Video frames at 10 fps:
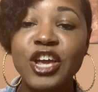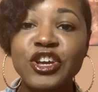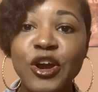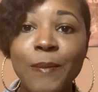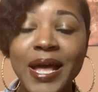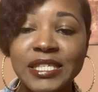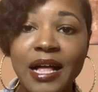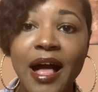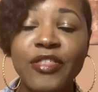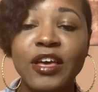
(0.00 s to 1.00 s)
your mental
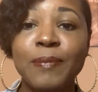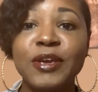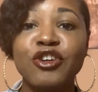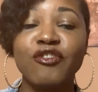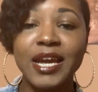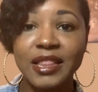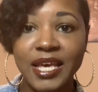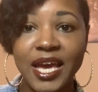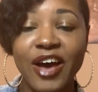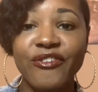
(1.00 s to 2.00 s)
health can be
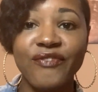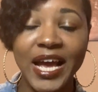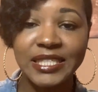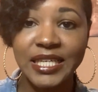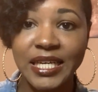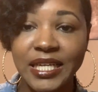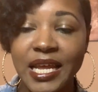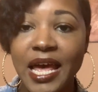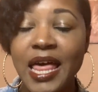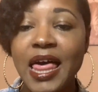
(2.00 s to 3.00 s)
greatly affected.
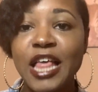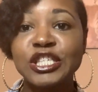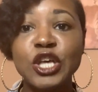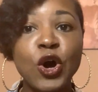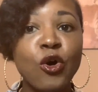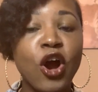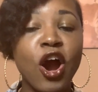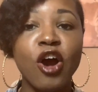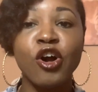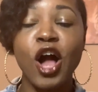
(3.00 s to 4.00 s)
So
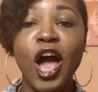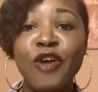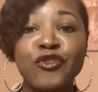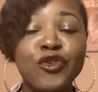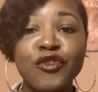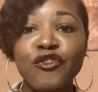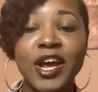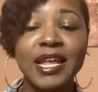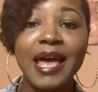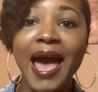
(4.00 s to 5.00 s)
uh, if you've
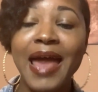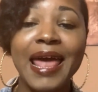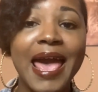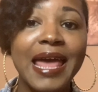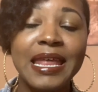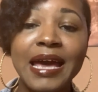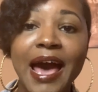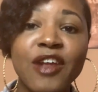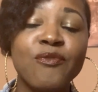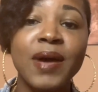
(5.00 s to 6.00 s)
already had any
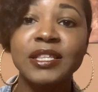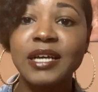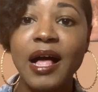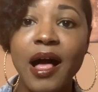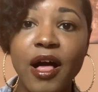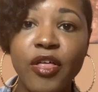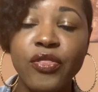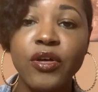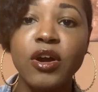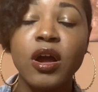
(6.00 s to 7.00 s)
kind of mental health
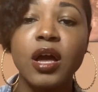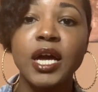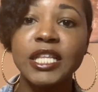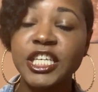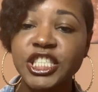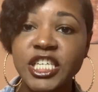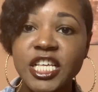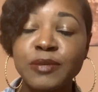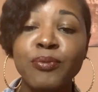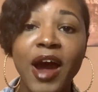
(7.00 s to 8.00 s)

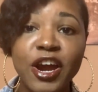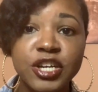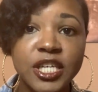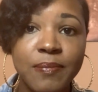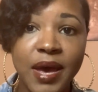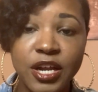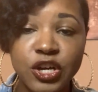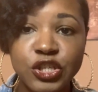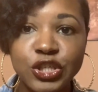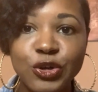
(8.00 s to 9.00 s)
conditions prior to
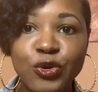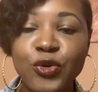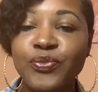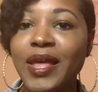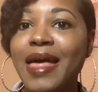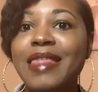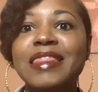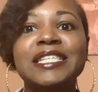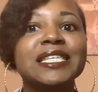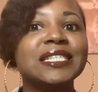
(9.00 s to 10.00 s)
medical school,
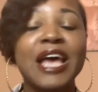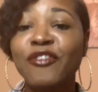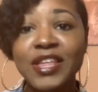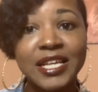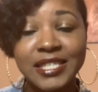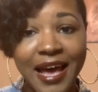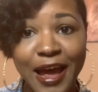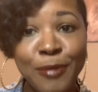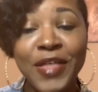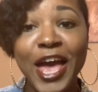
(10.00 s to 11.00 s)
this is definitely the
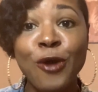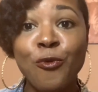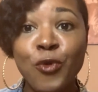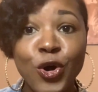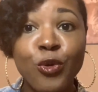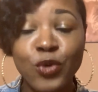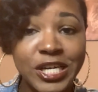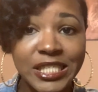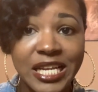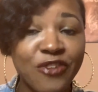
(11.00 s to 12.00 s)
time that it will
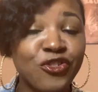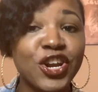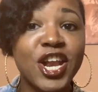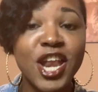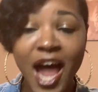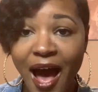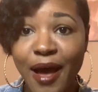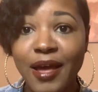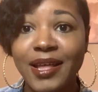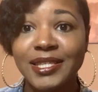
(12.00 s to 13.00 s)
worsen if you're not
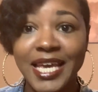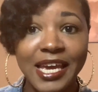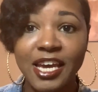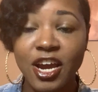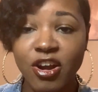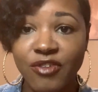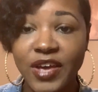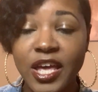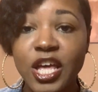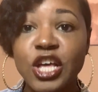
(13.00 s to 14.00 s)
taking care of
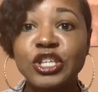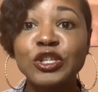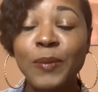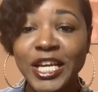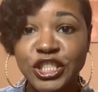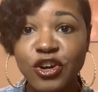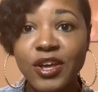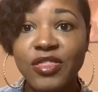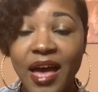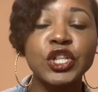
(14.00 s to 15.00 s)
it. So make sure
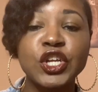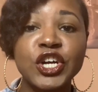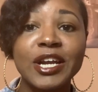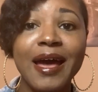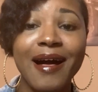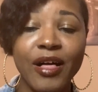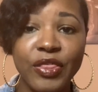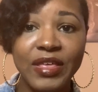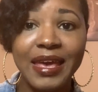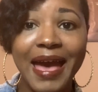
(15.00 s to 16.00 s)
that learn
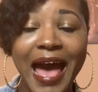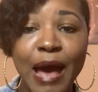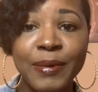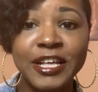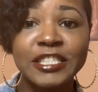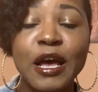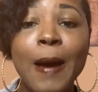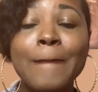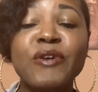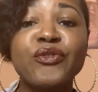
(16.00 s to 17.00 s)
healthy habits
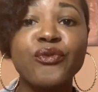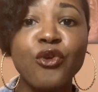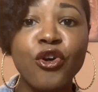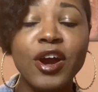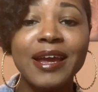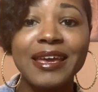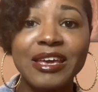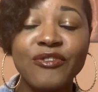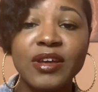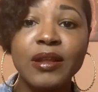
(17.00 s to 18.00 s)
before
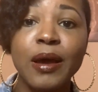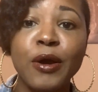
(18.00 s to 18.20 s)
even